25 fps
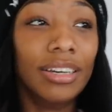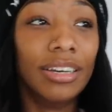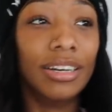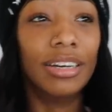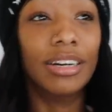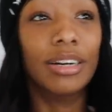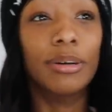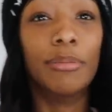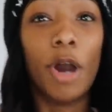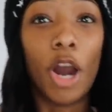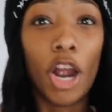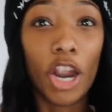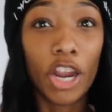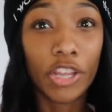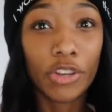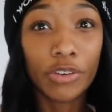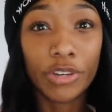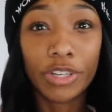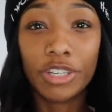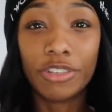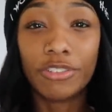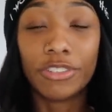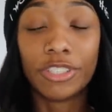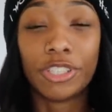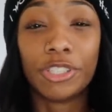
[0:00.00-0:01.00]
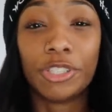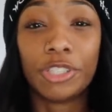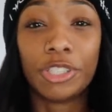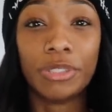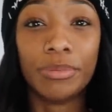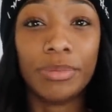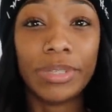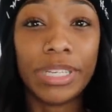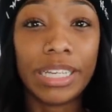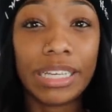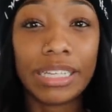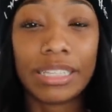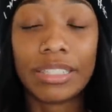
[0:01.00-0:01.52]
Um, arguing over
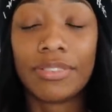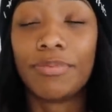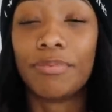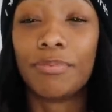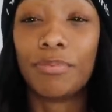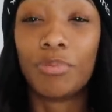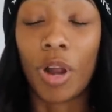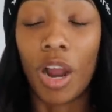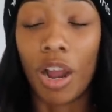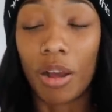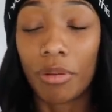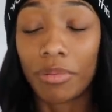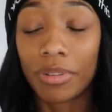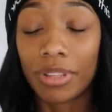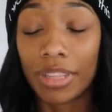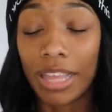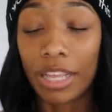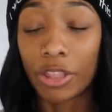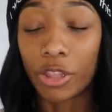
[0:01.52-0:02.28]
social media is probably,